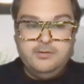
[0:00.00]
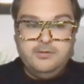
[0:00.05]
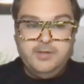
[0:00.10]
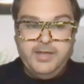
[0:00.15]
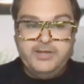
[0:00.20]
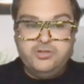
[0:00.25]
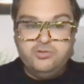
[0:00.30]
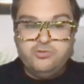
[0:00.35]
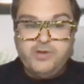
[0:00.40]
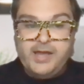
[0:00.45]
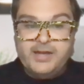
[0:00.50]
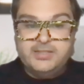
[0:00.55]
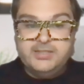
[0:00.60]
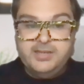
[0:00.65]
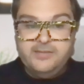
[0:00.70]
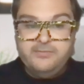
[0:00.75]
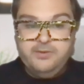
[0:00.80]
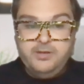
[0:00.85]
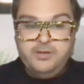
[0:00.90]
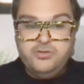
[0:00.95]
Extract
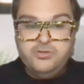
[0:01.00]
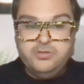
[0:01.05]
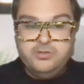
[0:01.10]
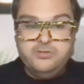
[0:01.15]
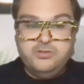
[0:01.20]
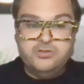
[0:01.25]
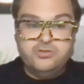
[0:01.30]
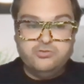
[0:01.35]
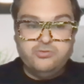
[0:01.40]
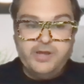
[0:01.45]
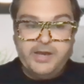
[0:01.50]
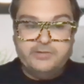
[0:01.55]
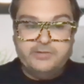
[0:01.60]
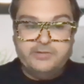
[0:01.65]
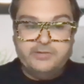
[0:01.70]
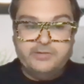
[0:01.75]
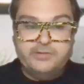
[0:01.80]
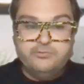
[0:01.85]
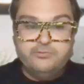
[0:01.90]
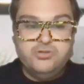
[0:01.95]
definitions, extract
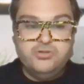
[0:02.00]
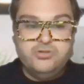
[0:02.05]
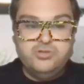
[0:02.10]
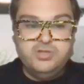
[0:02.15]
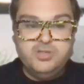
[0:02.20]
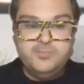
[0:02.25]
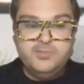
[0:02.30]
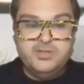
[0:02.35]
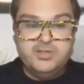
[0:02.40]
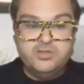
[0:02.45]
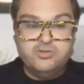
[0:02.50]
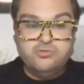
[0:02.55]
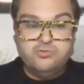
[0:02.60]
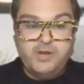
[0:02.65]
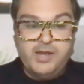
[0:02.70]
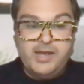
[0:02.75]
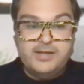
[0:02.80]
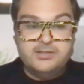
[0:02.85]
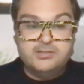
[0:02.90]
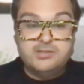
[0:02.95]
relationships, and
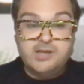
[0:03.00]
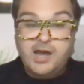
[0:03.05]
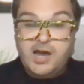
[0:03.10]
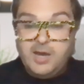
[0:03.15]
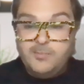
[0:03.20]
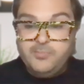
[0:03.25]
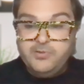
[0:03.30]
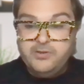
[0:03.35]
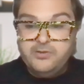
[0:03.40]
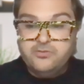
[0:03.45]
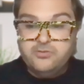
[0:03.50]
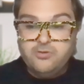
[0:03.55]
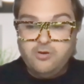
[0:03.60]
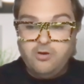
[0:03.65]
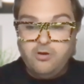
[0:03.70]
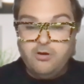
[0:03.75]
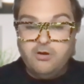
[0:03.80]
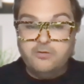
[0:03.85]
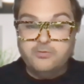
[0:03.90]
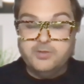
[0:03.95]
extract topics
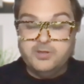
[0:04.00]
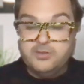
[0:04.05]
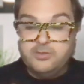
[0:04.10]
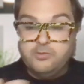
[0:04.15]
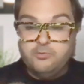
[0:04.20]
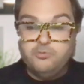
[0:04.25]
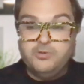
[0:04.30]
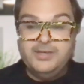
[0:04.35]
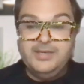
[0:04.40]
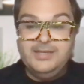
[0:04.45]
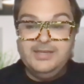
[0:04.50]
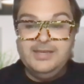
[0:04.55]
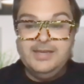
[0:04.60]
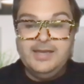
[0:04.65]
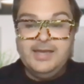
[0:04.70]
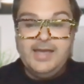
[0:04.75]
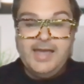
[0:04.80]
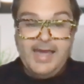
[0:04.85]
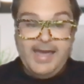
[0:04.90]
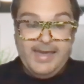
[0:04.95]
are the three
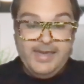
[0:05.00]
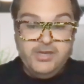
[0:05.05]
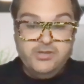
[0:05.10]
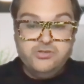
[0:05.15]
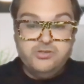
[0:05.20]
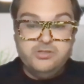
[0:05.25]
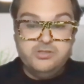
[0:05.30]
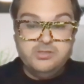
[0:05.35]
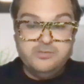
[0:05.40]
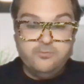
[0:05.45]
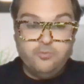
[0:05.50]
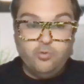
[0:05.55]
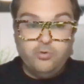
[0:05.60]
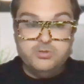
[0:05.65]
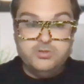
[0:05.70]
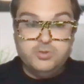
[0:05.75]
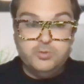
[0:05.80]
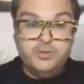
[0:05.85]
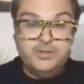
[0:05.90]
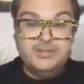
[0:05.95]
agents for
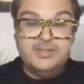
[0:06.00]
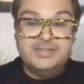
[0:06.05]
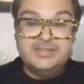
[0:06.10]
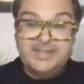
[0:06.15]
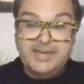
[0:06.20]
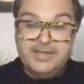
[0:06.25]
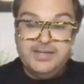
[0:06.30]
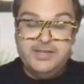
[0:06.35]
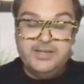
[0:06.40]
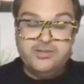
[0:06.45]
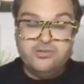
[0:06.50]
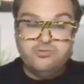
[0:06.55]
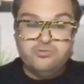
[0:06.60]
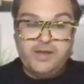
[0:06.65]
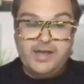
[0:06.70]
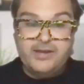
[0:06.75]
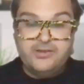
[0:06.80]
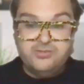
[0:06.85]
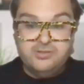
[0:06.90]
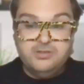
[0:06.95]
doing the data
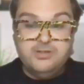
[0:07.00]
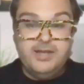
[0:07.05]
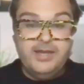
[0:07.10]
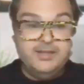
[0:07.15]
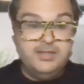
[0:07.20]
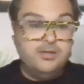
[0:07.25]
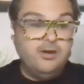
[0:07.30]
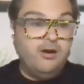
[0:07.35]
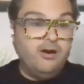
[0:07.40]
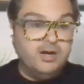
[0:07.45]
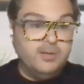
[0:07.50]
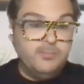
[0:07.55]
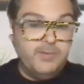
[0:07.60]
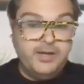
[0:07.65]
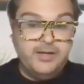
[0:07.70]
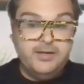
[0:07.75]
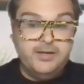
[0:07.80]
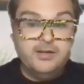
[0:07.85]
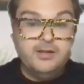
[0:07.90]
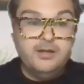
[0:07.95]
extraction and the
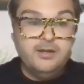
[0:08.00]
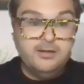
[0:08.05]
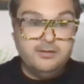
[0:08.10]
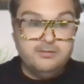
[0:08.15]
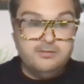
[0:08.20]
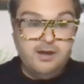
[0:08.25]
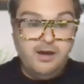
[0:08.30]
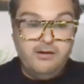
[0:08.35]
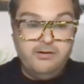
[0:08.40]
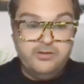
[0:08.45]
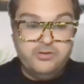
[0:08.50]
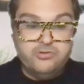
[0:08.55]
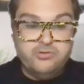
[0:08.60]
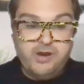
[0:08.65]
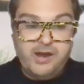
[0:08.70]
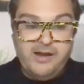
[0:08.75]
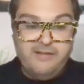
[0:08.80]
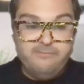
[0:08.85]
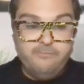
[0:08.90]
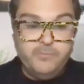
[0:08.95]
automated knowledge
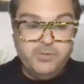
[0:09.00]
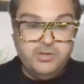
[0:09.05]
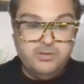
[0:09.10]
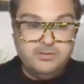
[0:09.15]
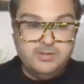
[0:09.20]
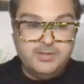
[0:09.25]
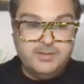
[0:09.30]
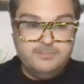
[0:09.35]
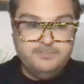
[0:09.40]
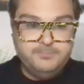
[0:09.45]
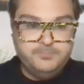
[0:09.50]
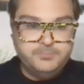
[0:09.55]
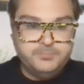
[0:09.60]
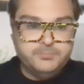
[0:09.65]
graph building.